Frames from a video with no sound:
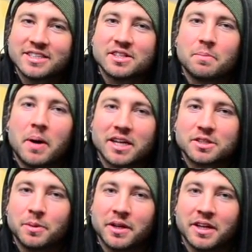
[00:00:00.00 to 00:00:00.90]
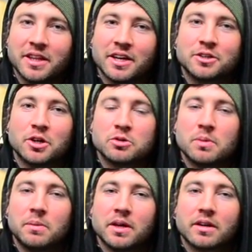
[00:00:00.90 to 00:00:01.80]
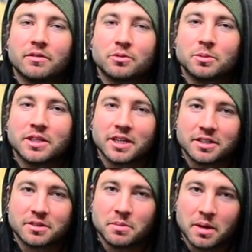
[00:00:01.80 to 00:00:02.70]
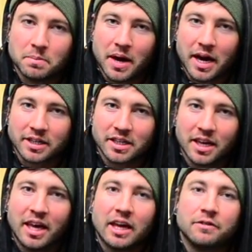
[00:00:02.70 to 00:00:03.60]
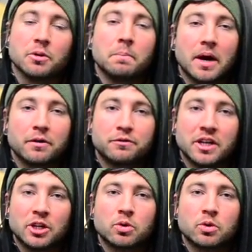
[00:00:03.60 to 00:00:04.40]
is the possibility that your toes may be uncomfortable taking some impact if you're barefoot and you